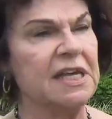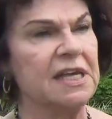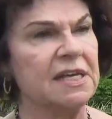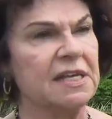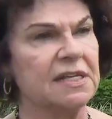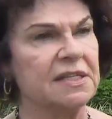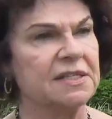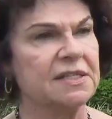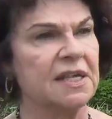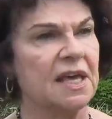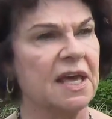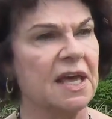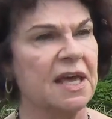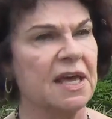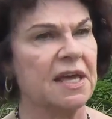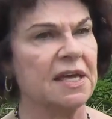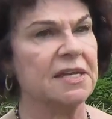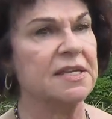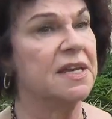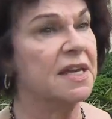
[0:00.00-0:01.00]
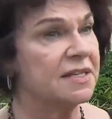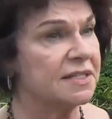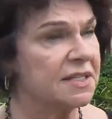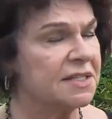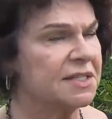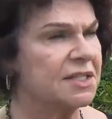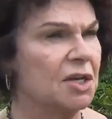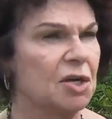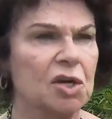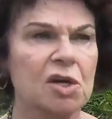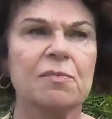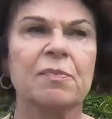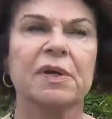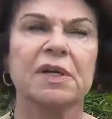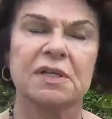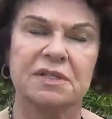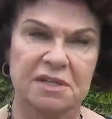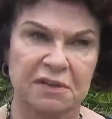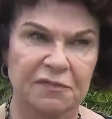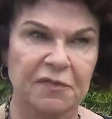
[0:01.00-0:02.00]
it's a necessary but
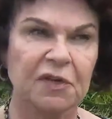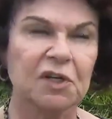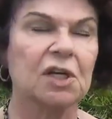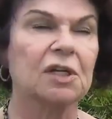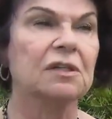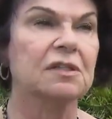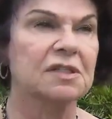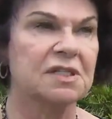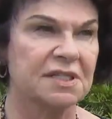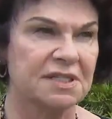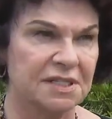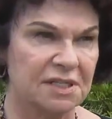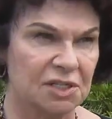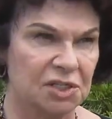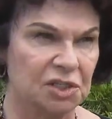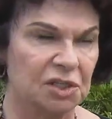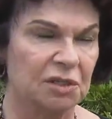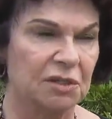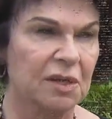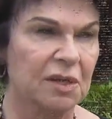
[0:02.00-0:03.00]
a difficult decision.